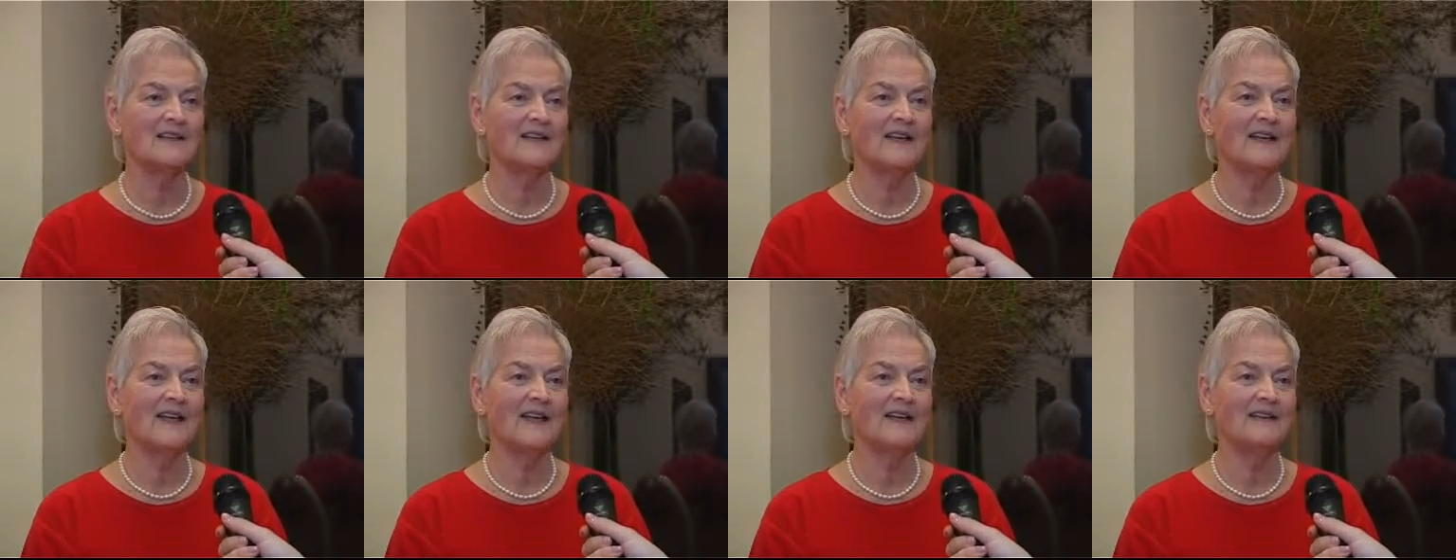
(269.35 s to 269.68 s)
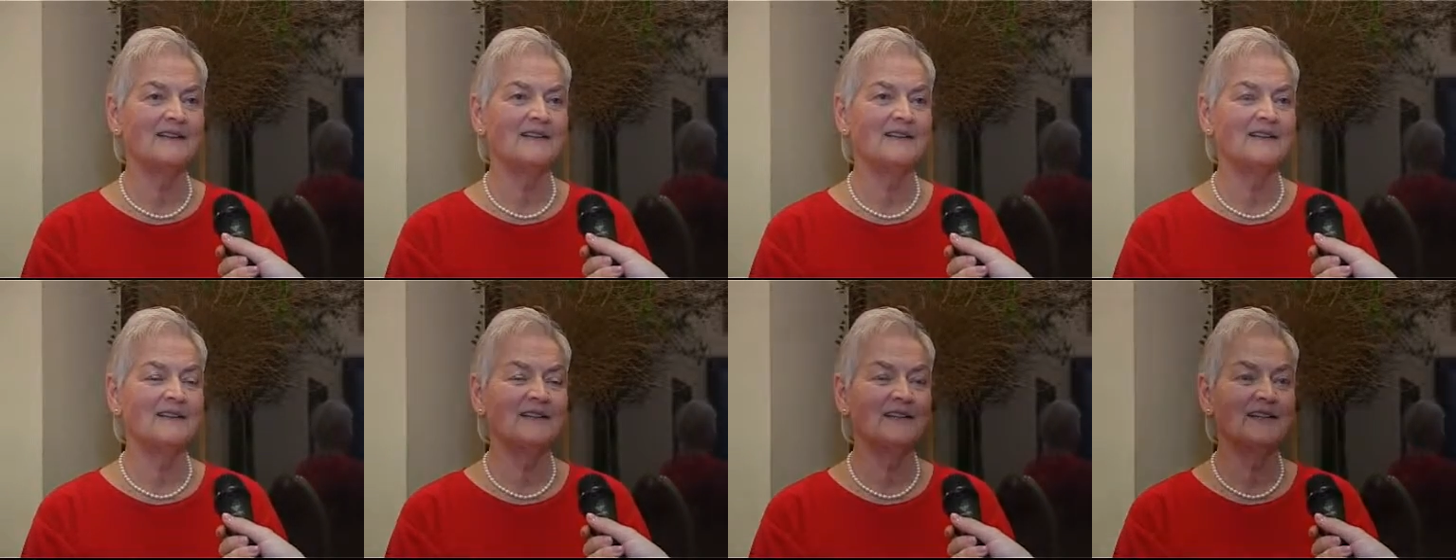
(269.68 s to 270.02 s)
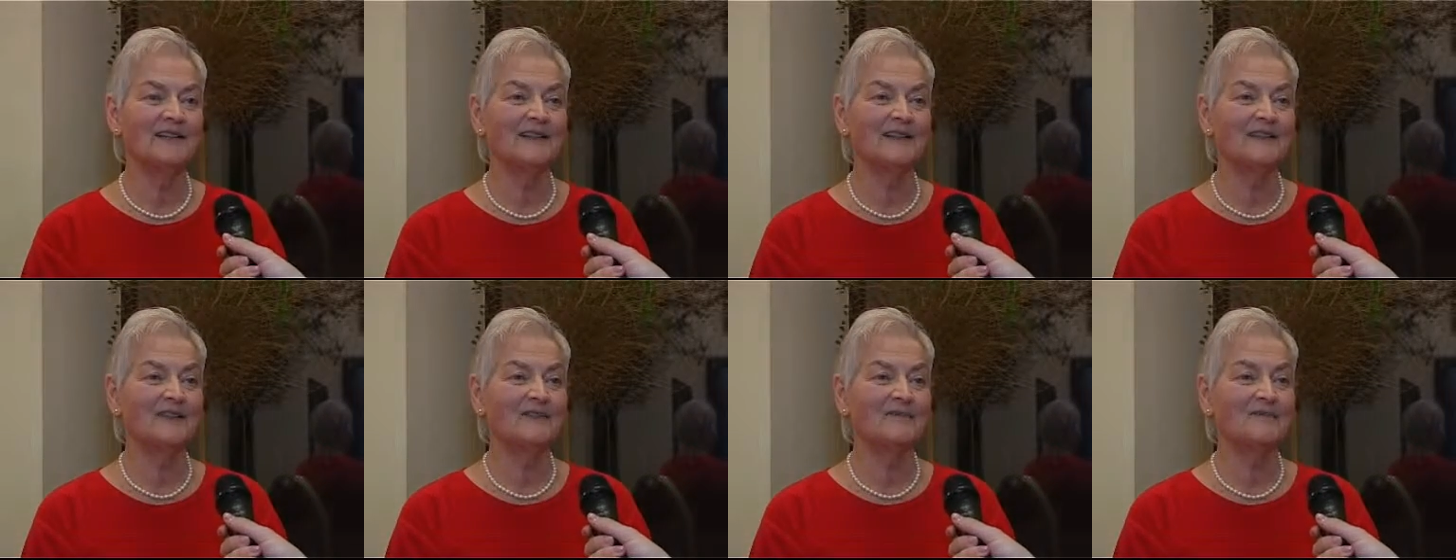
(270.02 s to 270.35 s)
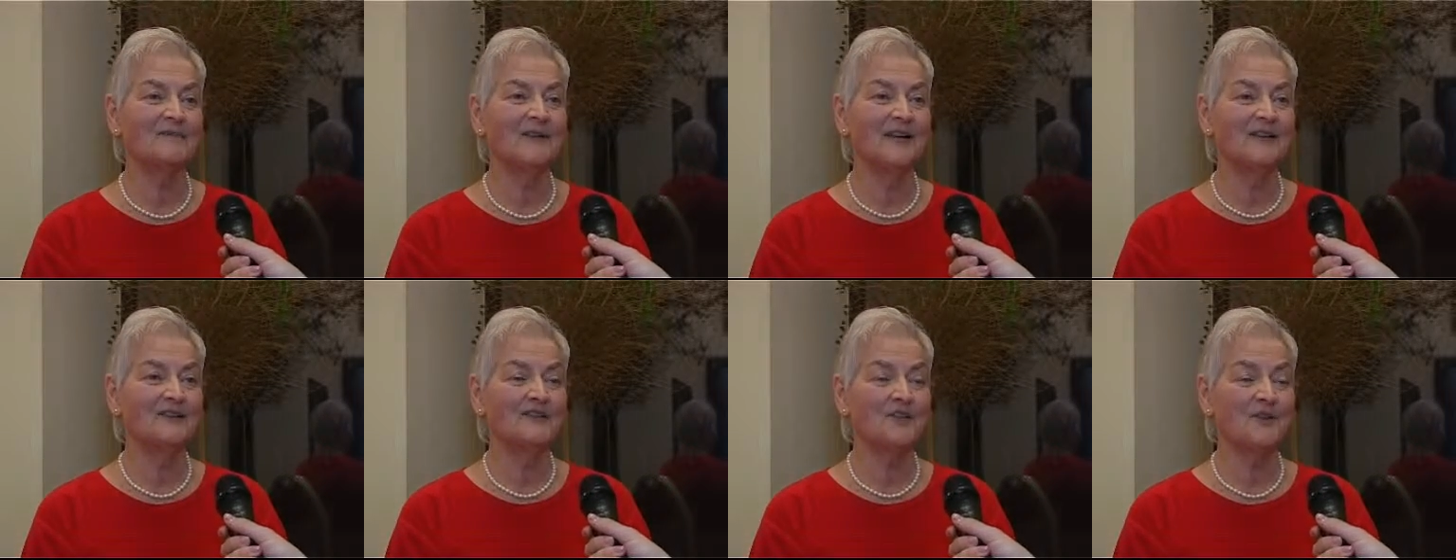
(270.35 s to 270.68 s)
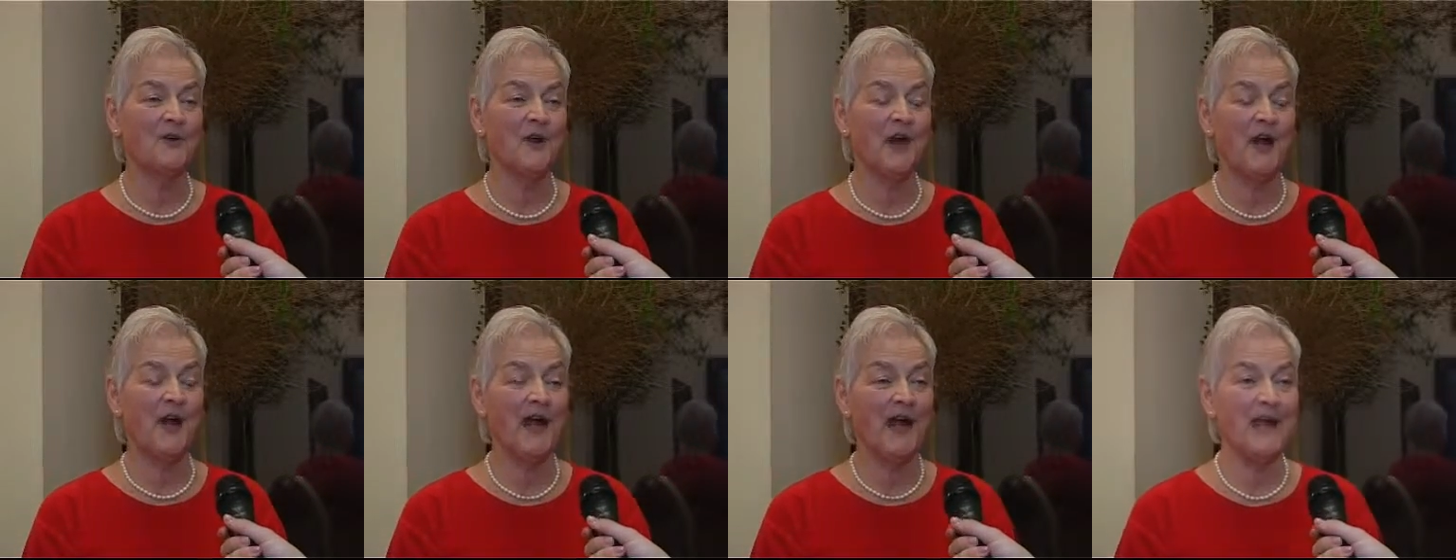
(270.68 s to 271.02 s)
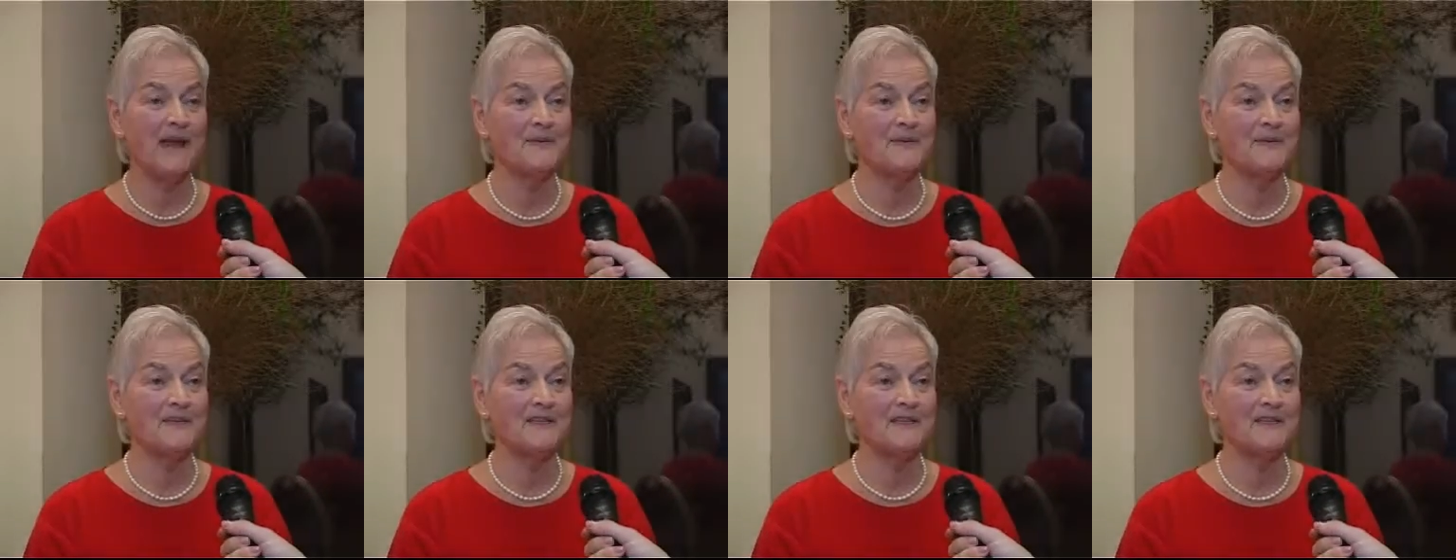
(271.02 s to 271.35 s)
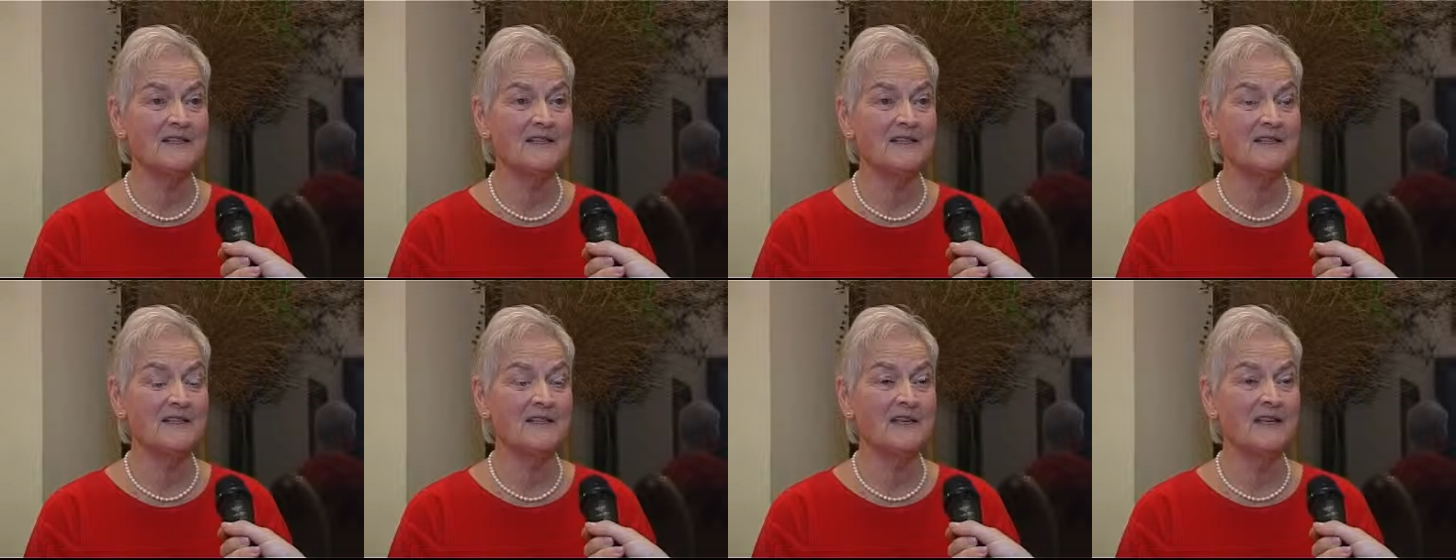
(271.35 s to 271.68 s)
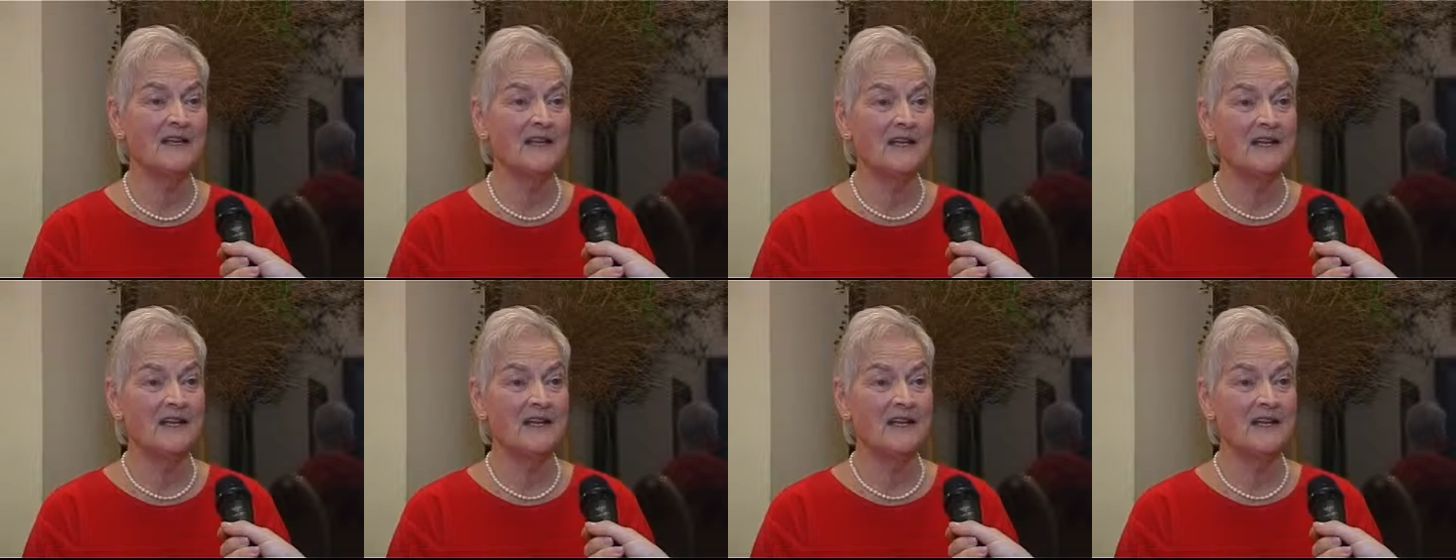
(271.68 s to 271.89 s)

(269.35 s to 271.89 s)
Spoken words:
and much to our happiness,